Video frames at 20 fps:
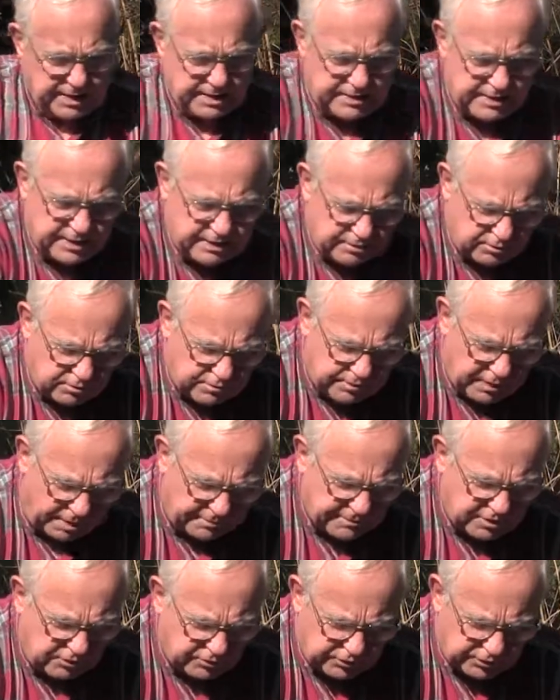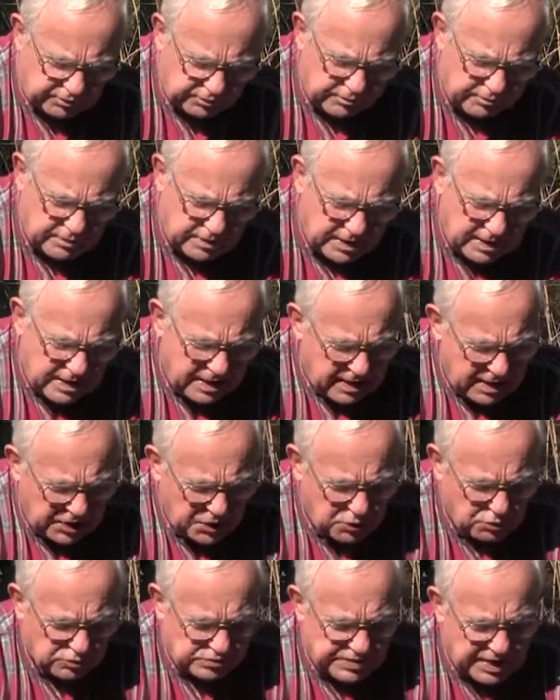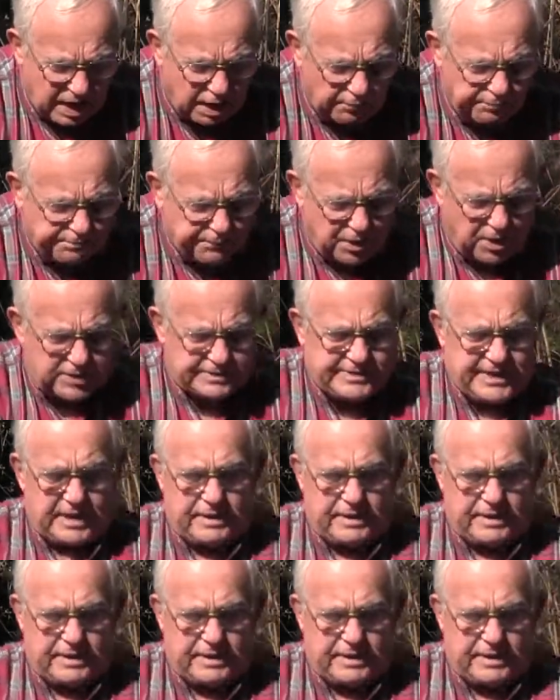No, I'm going to use round pots,